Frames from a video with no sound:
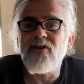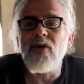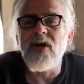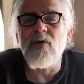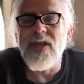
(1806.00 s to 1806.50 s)

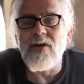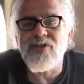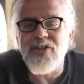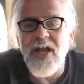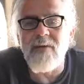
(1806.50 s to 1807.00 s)
doing it without
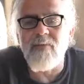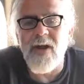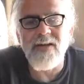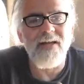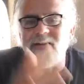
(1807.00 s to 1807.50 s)
shame,
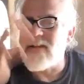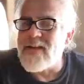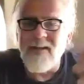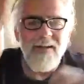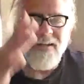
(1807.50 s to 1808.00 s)
right? Like,
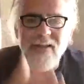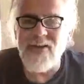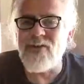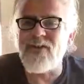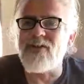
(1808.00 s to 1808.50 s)

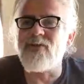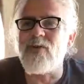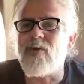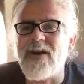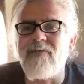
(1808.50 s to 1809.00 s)
they'll
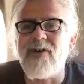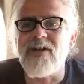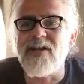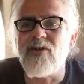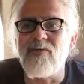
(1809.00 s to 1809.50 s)
do whatever
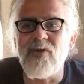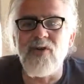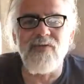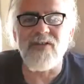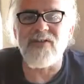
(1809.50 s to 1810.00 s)
illegal
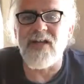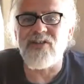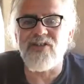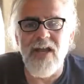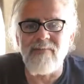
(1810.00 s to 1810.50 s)
move just
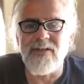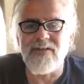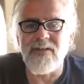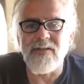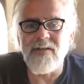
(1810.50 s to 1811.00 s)
like
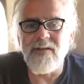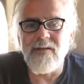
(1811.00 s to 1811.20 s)
shamelessly.